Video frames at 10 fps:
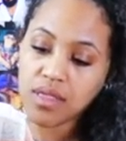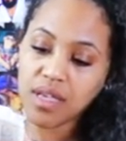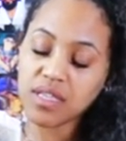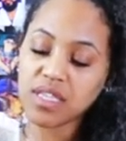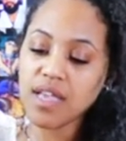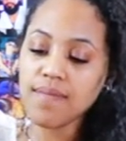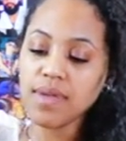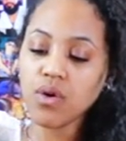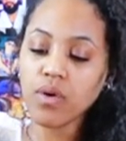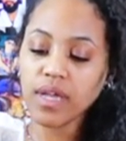they sent
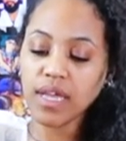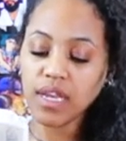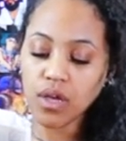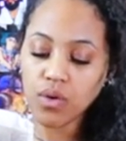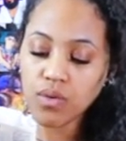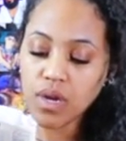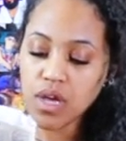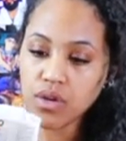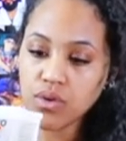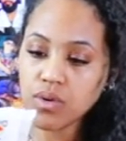me organic
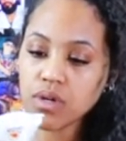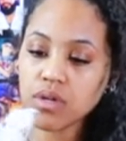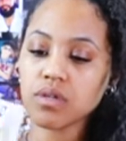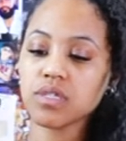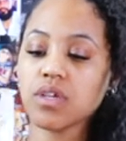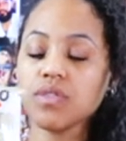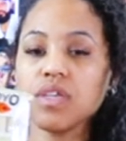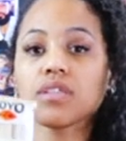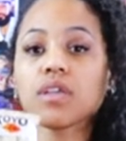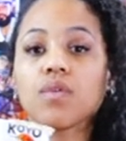udon noodles. So
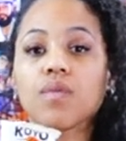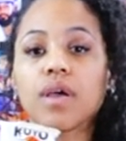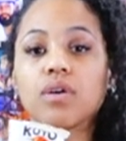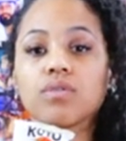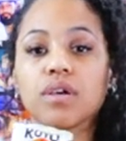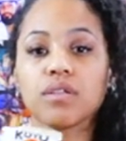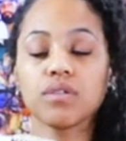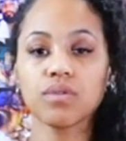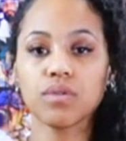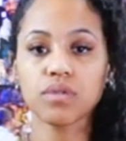these are the round udon
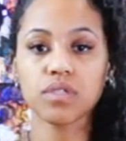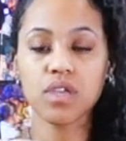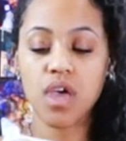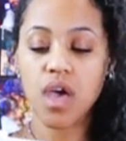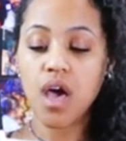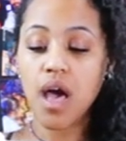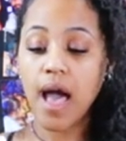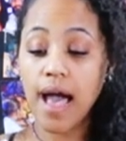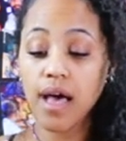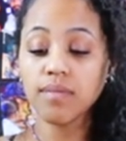noodles.
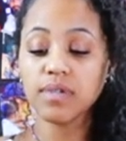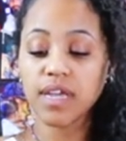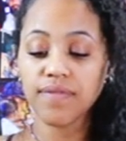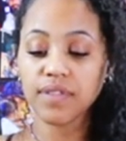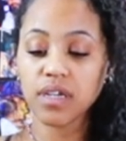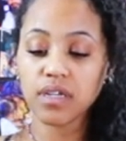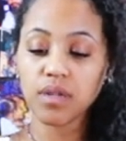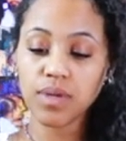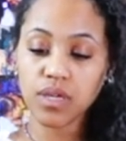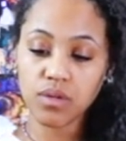I'm definitely going
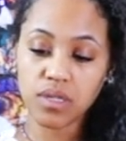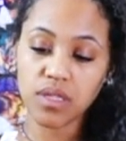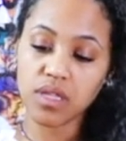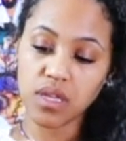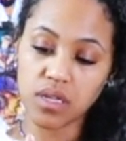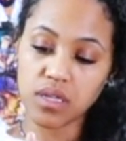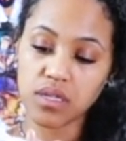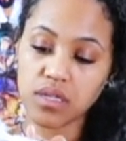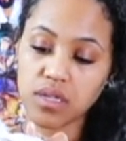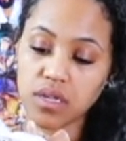to be using this.